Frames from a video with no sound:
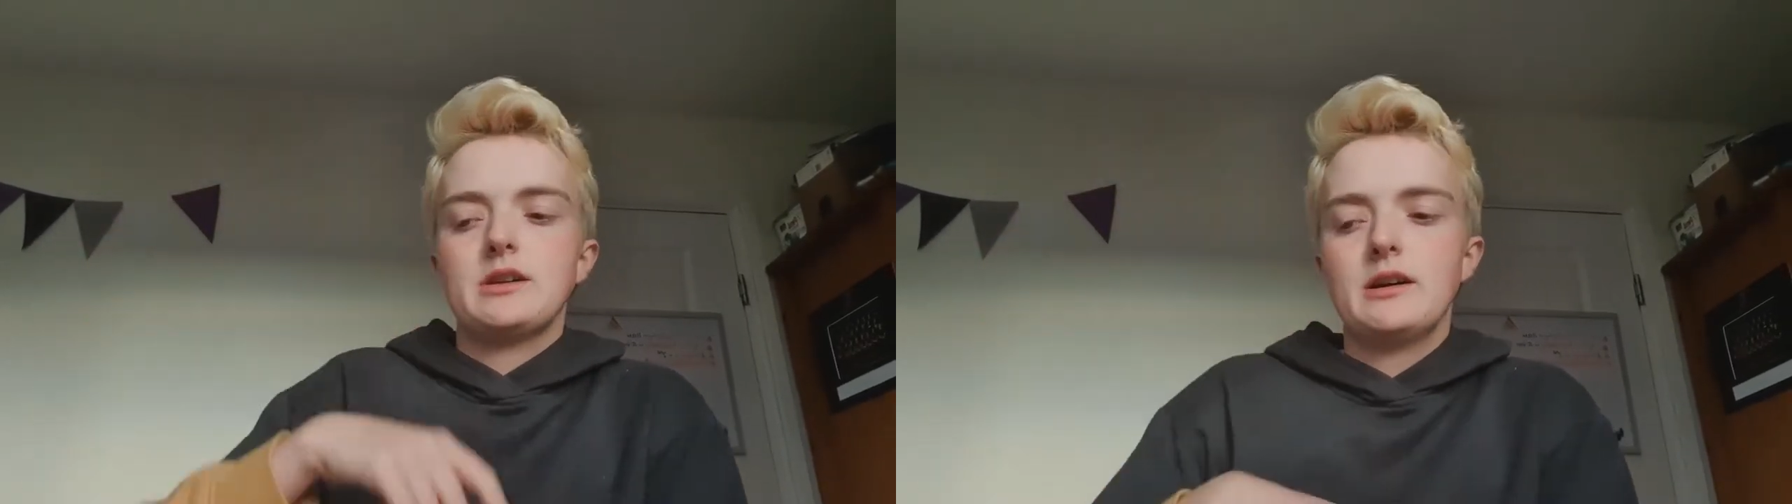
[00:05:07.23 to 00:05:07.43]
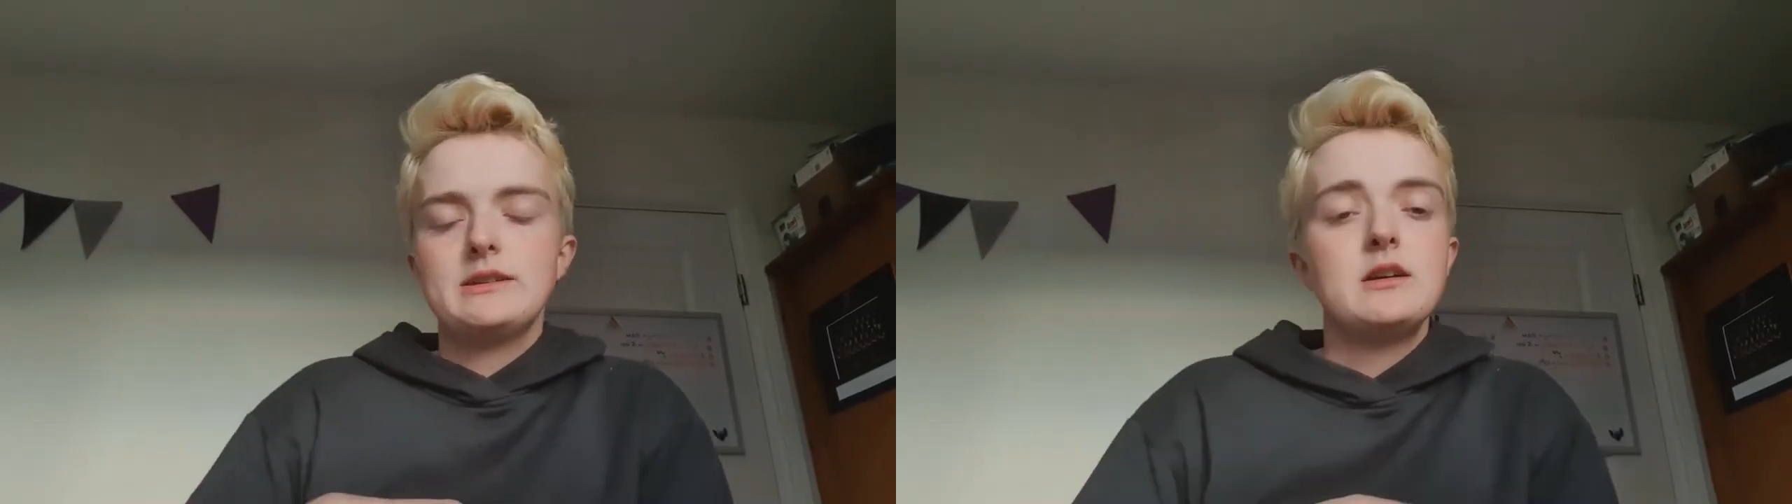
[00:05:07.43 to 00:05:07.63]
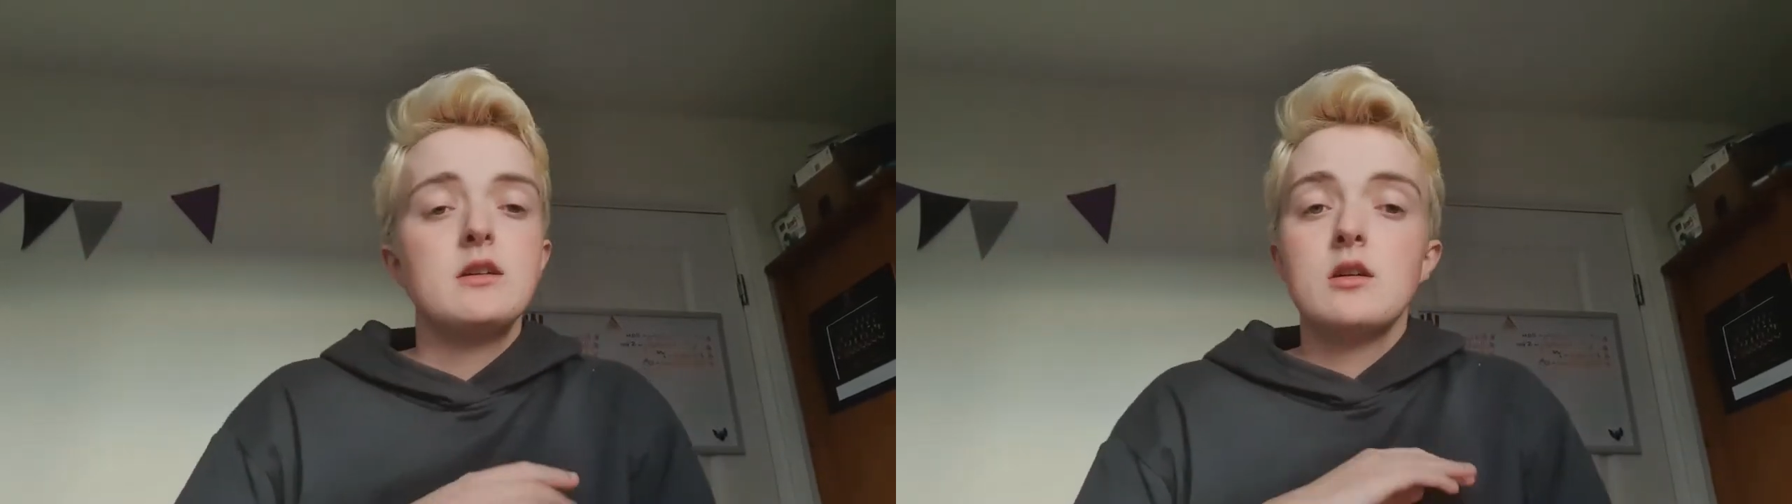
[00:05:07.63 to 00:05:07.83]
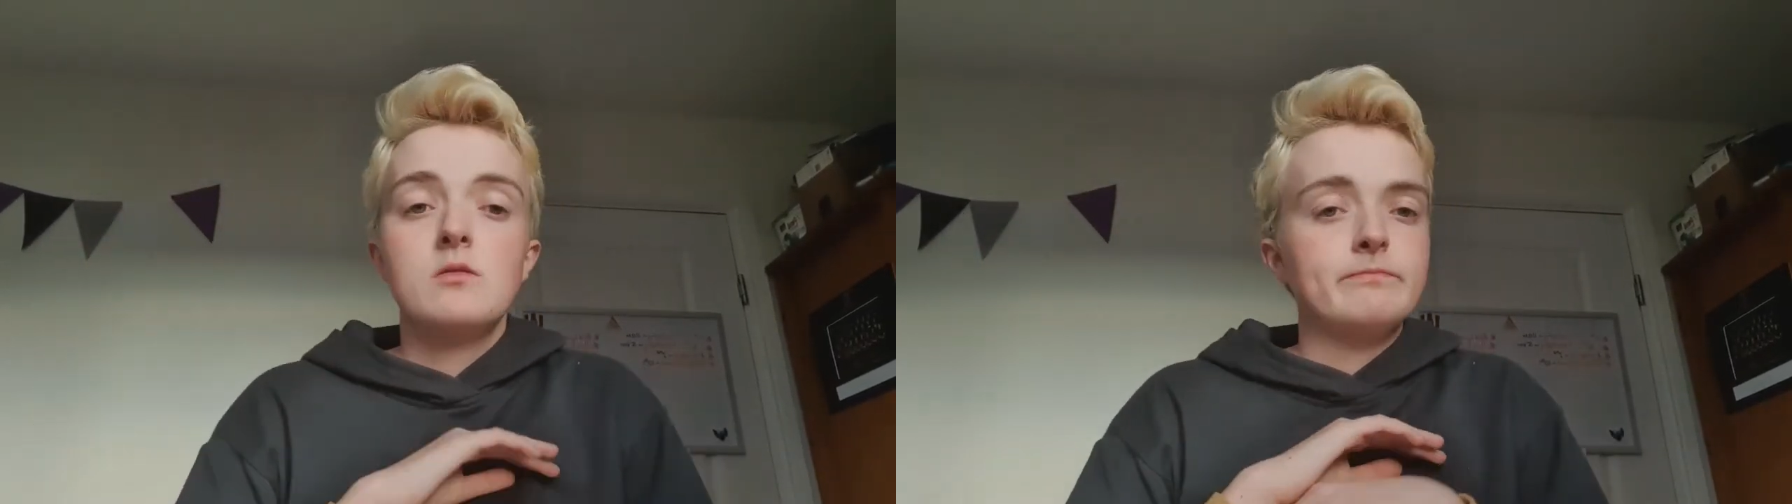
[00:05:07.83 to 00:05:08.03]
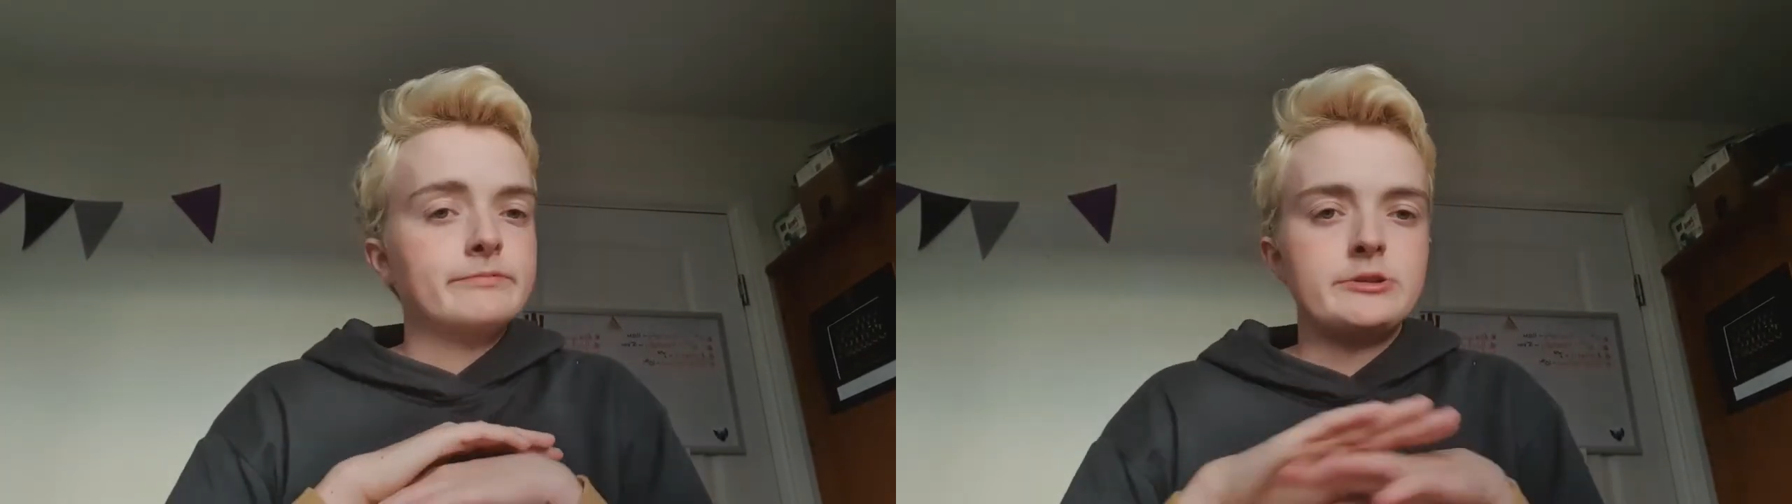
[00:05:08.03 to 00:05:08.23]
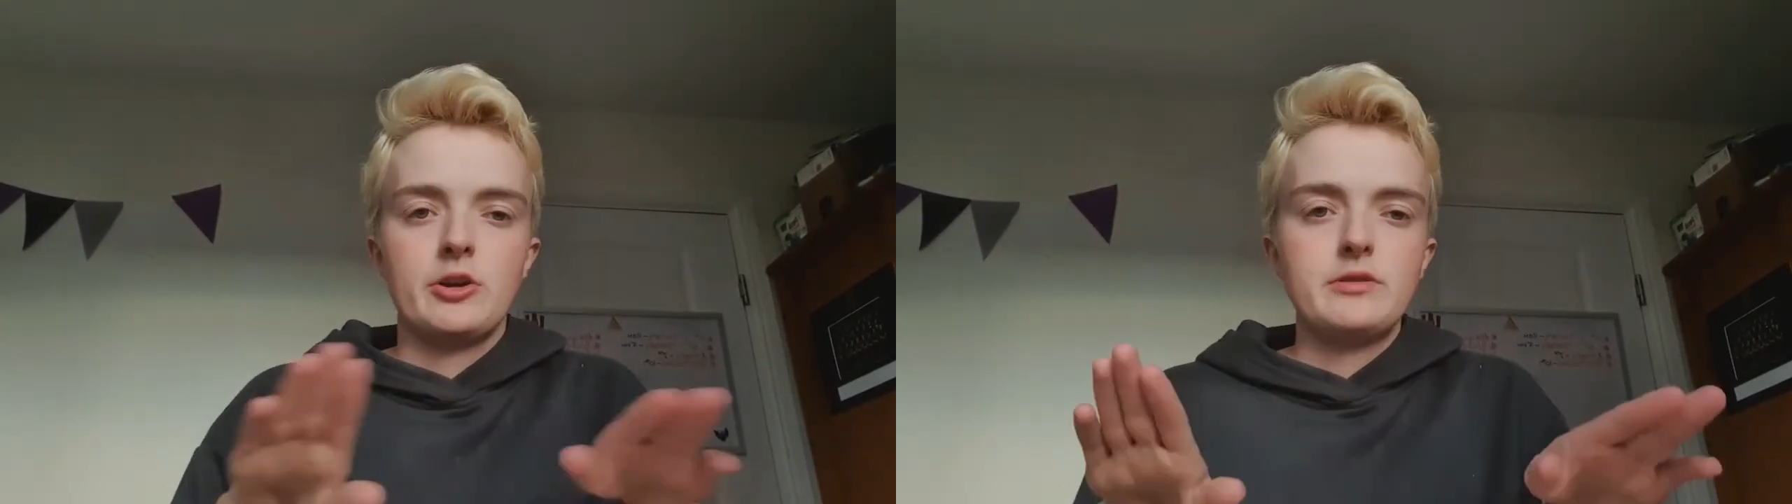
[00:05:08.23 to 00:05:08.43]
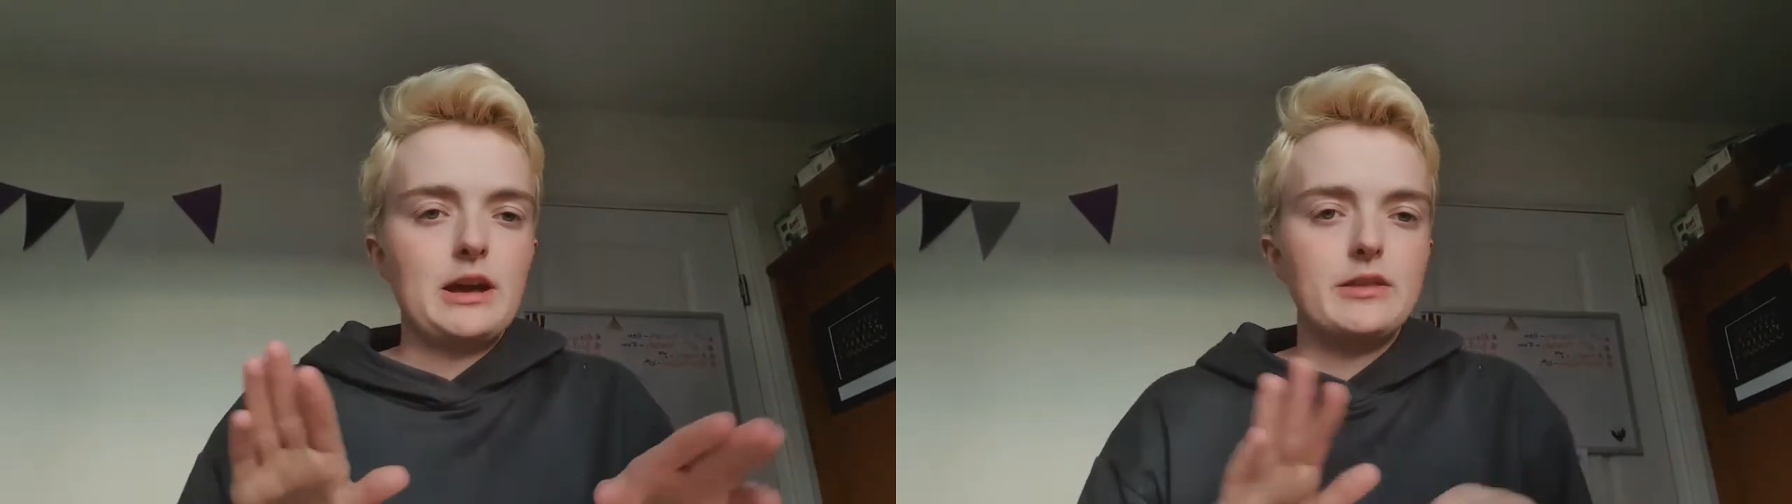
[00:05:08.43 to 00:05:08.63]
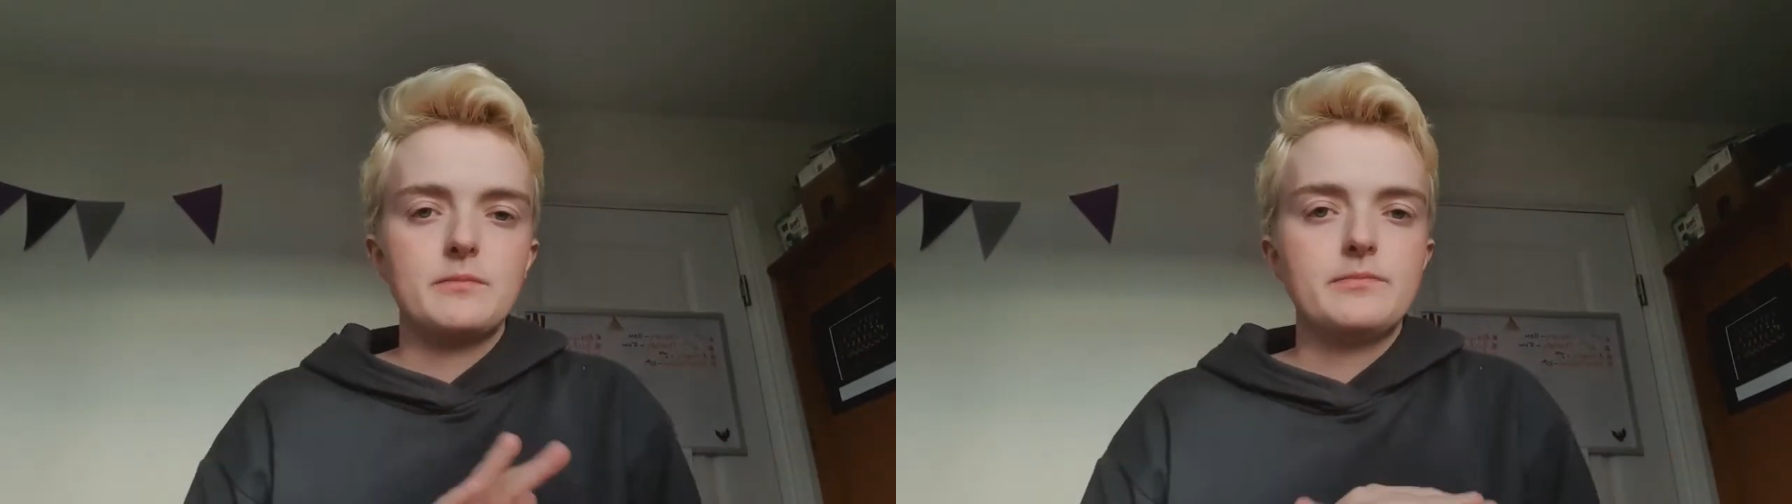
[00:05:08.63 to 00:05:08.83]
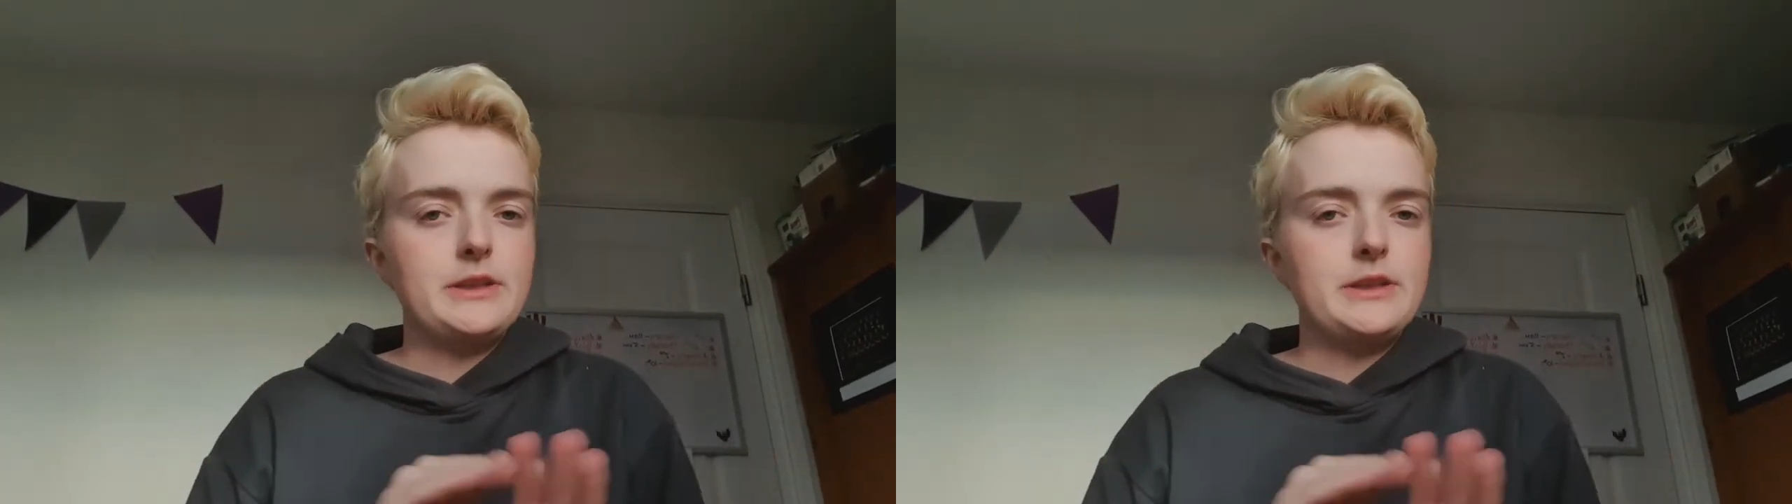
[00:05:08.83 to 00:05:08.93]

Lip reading: side, don't get them.